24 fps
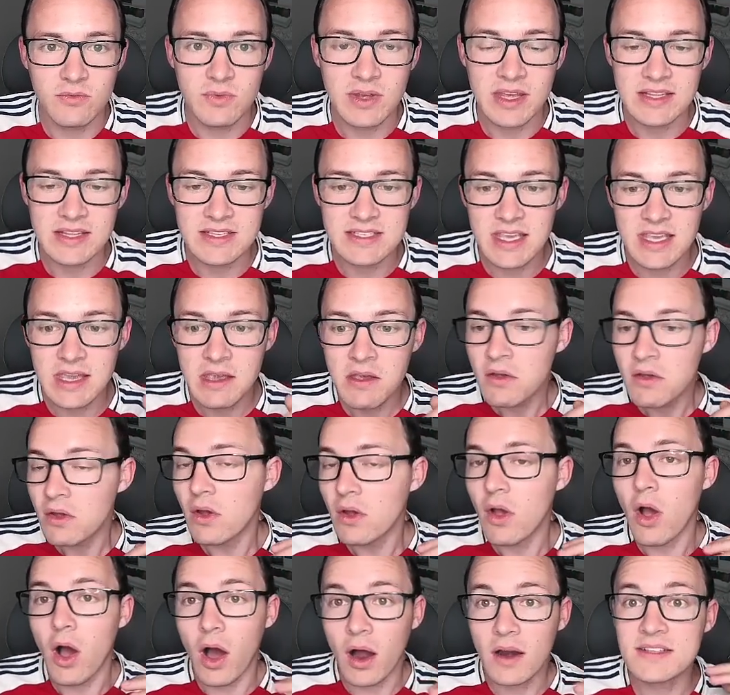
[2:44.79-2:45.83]
We can see,
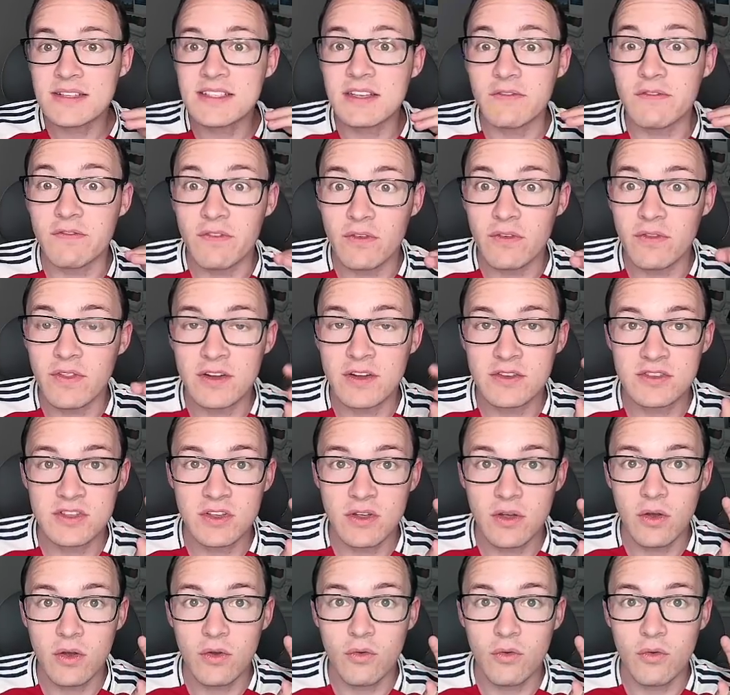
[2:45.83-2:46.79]
honestly, there's